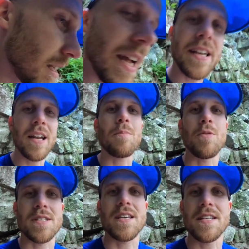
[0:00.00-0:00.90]
getting up
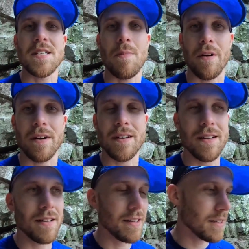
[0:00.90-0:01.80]
was the easy part.
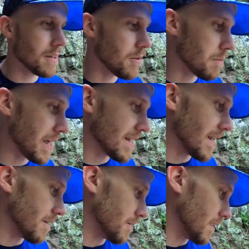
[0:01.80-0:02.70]
Going back
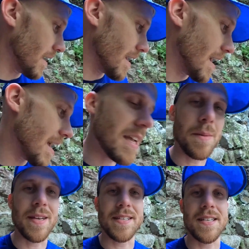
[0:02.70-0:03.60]
down ain't
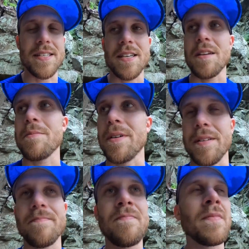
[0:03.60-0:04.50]
gonna be as easy,
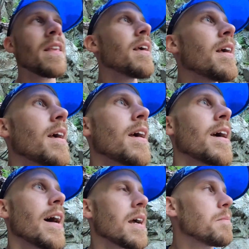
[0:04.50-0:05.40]
but
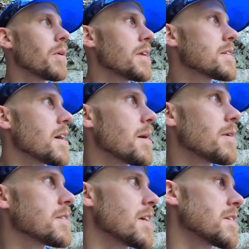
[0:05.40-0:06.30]
I got plenty of time.
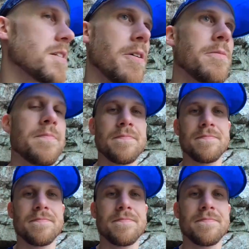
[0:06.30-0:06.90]
I'll take it slow.